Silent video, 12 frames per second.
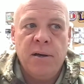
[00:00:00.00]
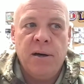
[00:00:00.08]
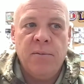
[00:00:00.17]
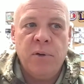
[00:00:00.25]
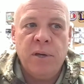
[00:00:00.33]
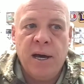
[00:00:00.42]

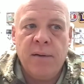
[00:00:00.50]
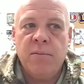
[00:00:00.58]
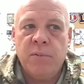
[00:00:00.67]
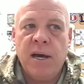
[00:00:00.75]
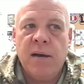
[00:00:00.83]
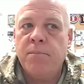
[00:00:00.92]
We
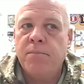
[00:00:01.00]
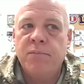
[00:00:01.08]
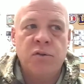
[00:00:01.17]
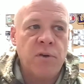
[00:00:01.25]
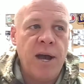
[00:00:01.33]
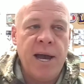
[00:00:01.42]
got
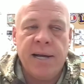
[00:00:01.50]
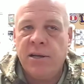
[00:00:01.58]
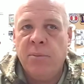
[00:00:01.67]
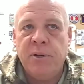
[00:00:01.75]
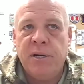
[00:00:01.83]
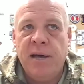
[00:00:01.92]
dragged
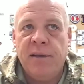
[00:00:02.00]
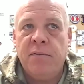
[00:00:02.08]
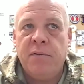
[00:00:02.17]
up and down